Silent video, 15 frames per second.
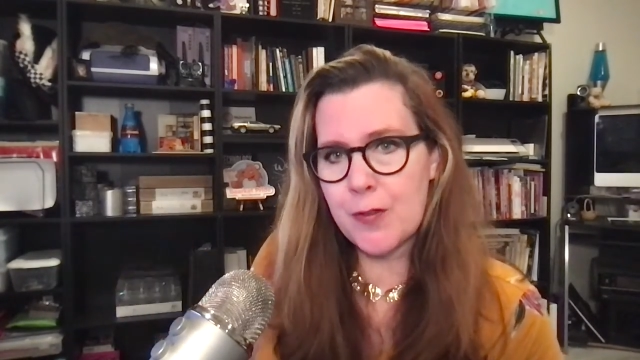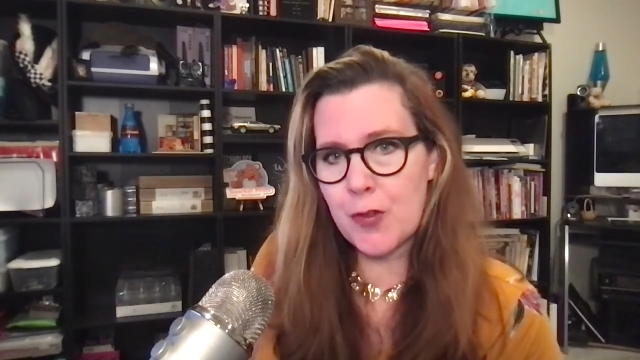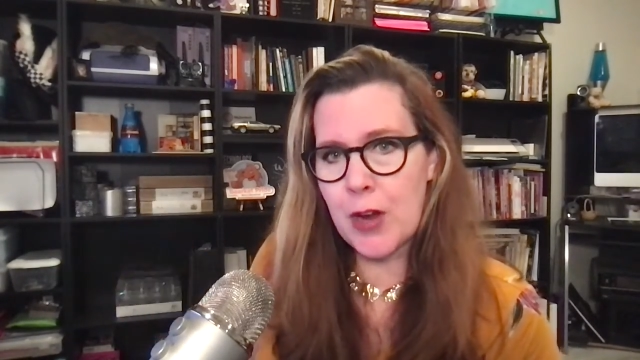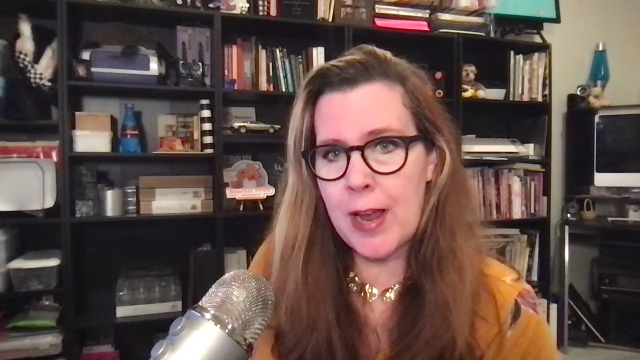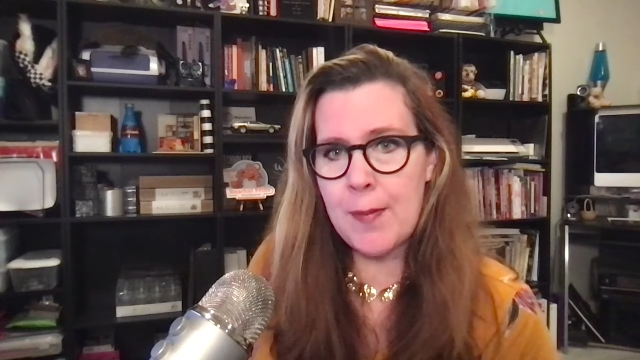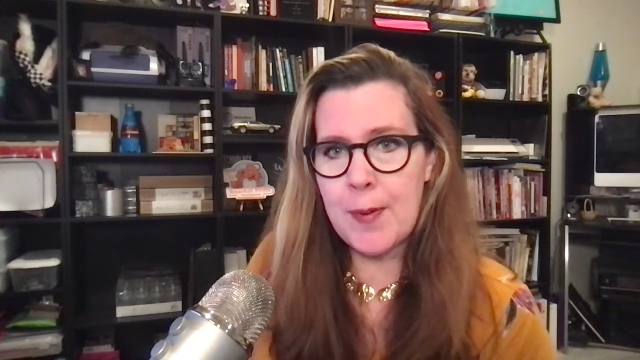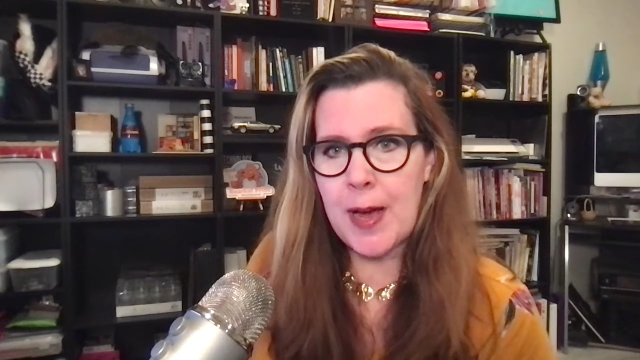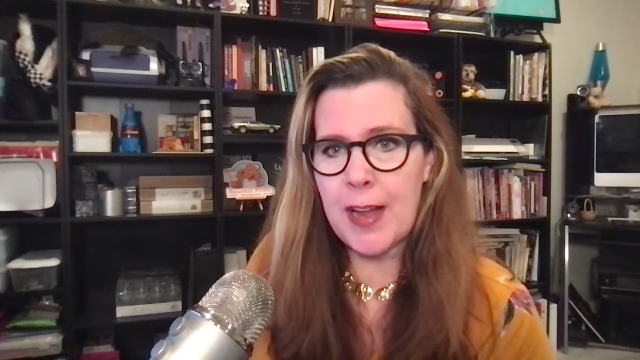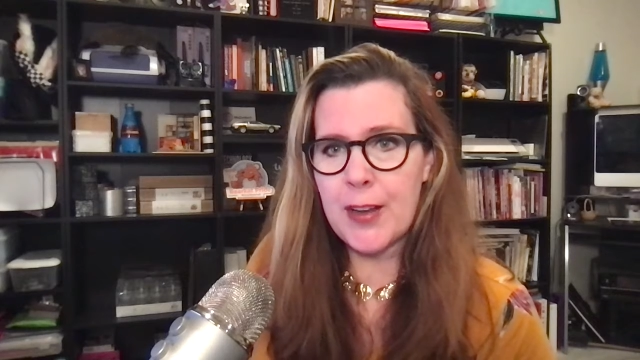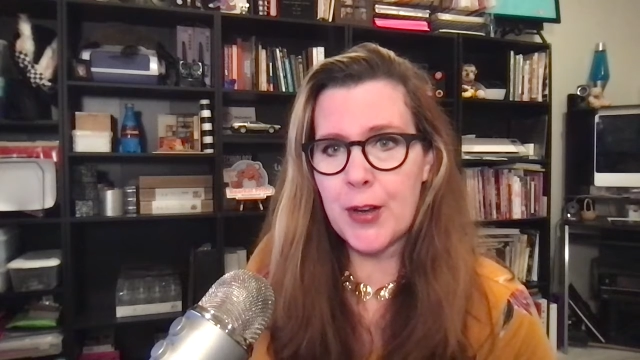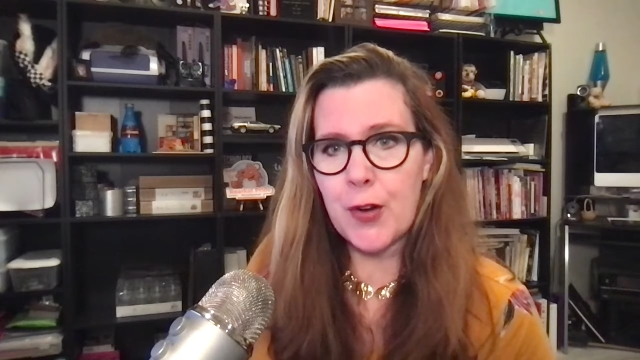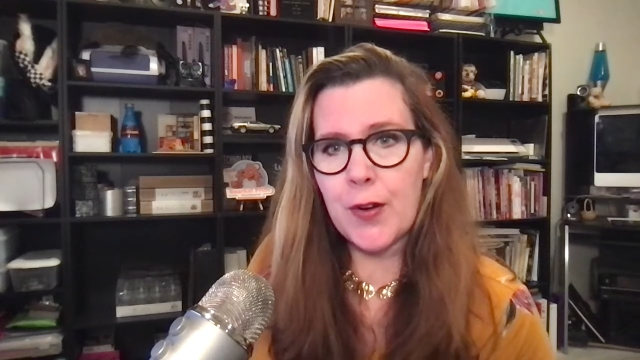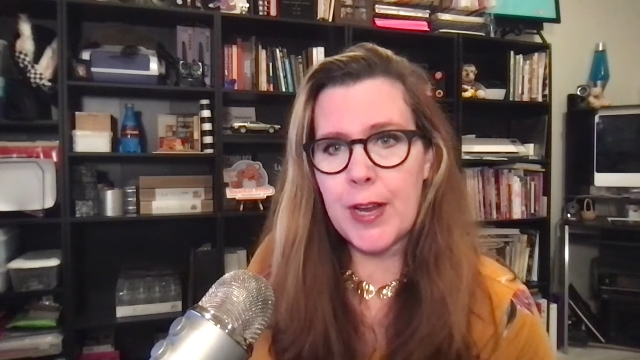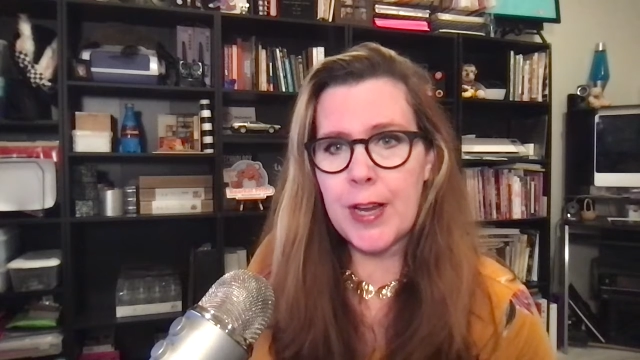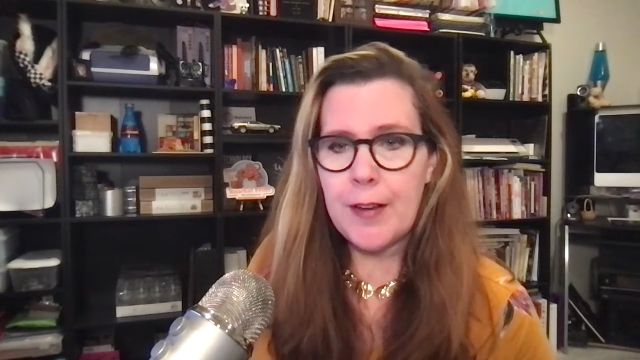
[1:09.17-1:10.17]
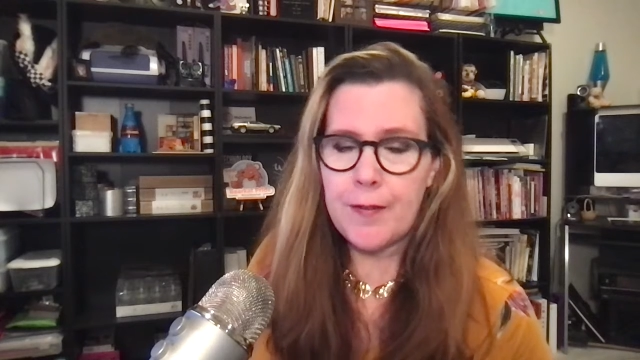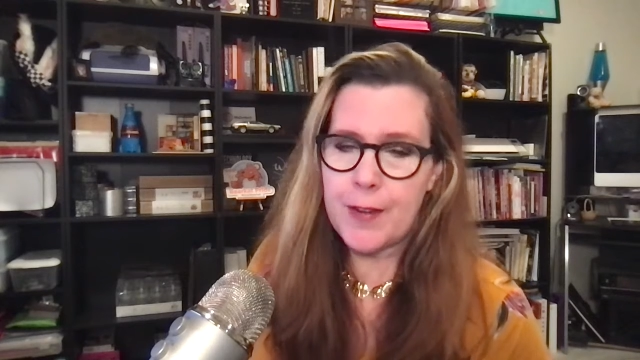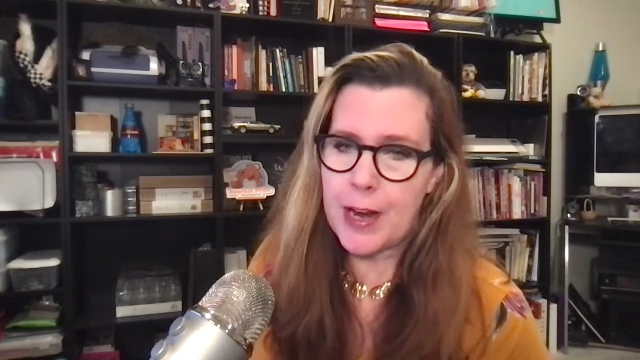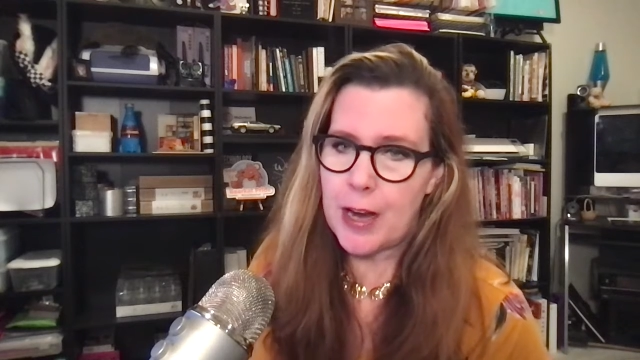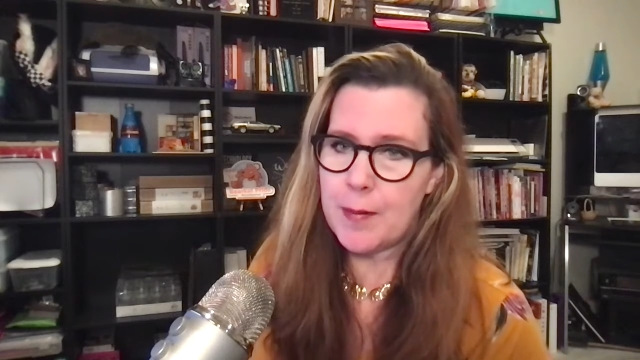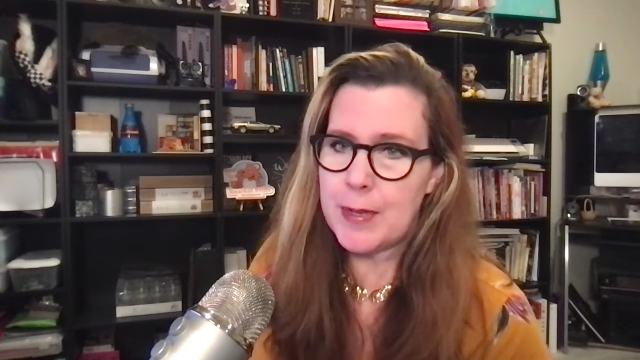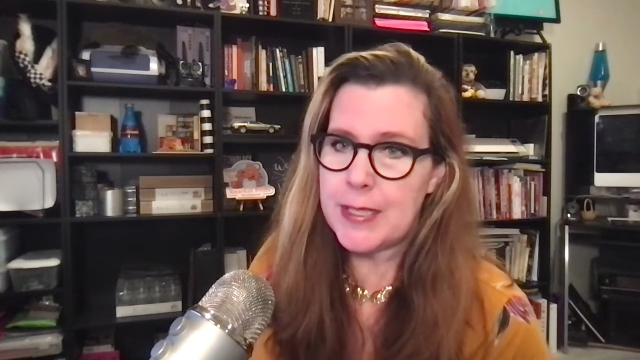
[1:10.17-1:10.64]
tripod to create
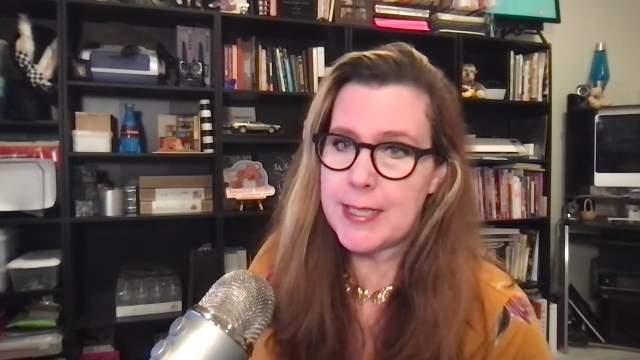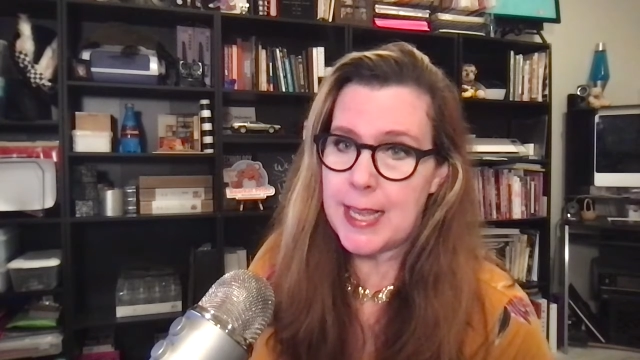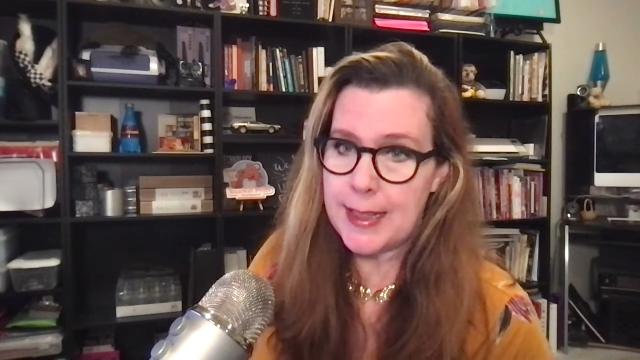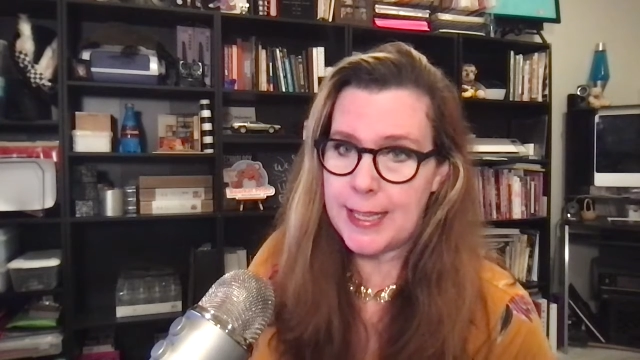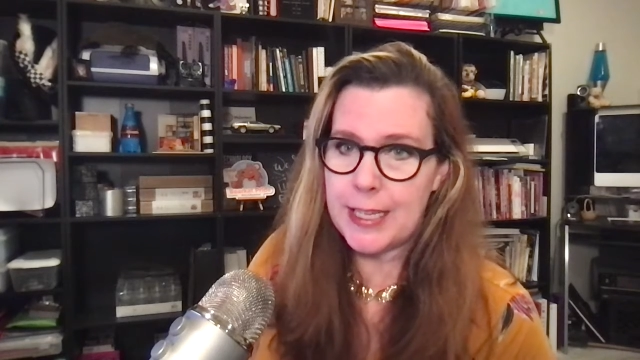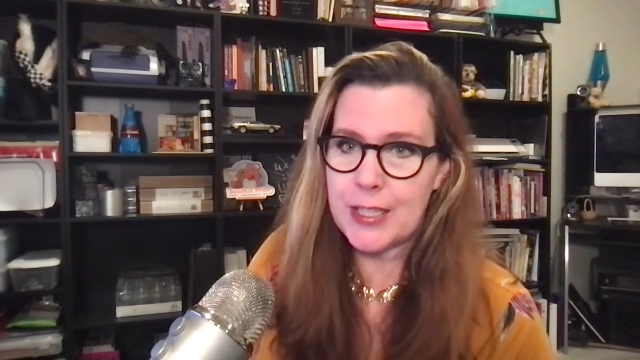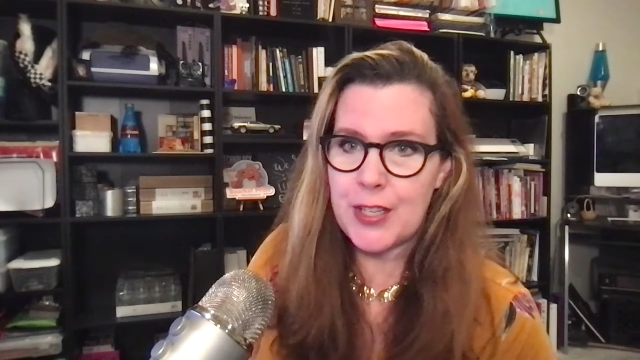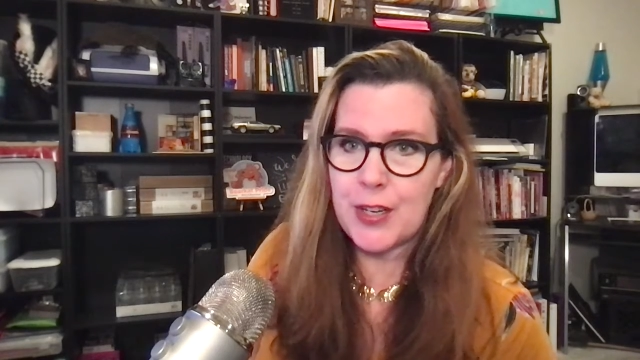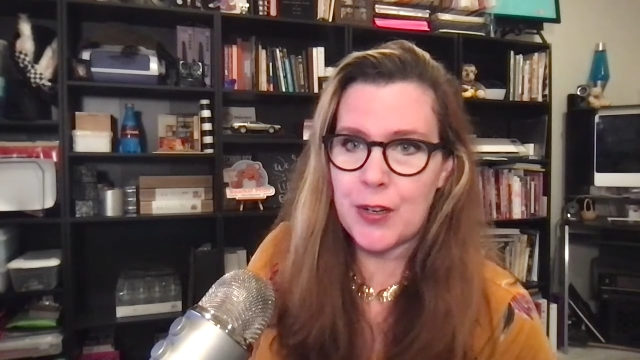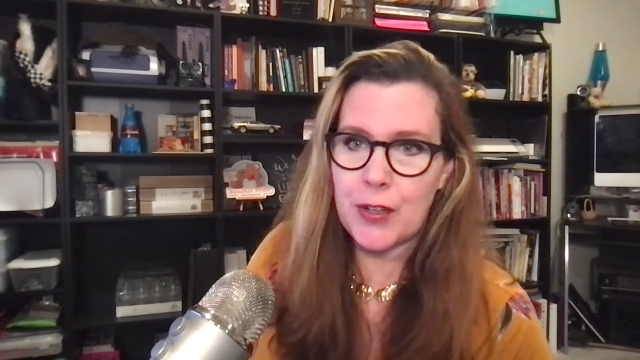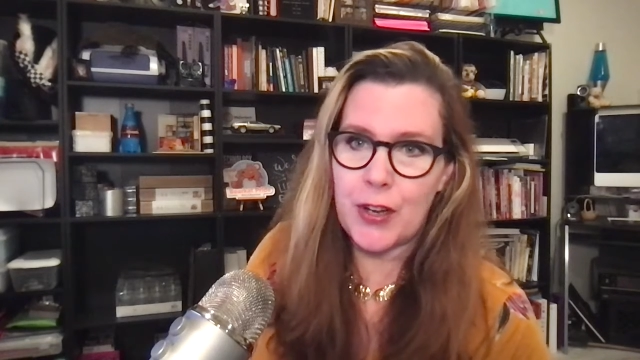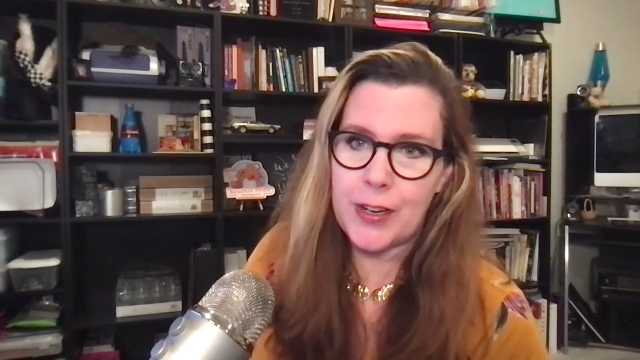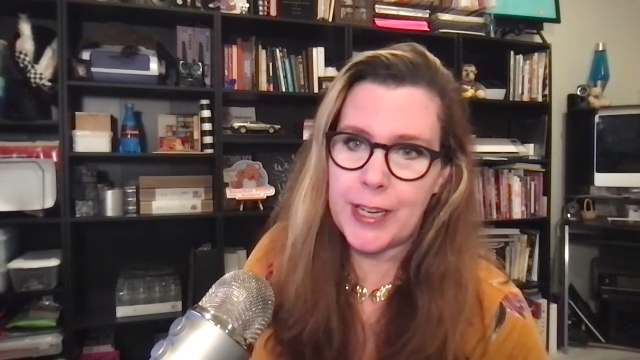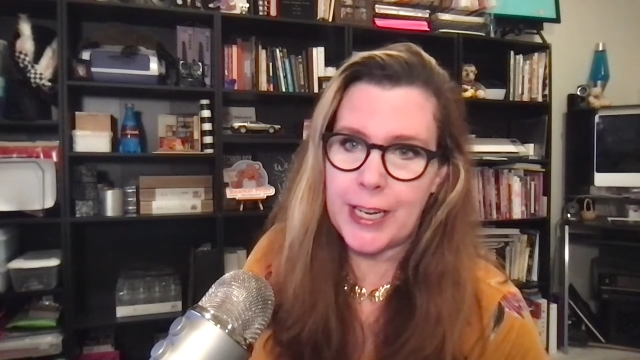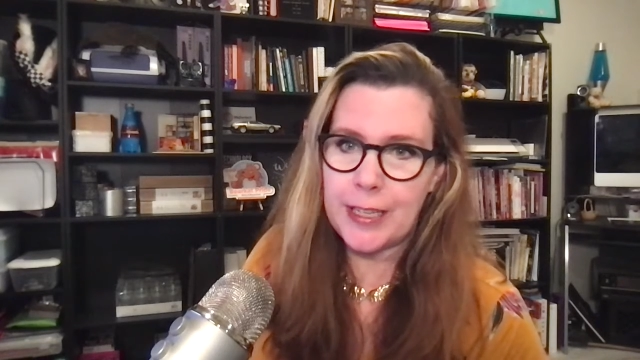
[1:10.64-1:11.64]
environments that link to your learning.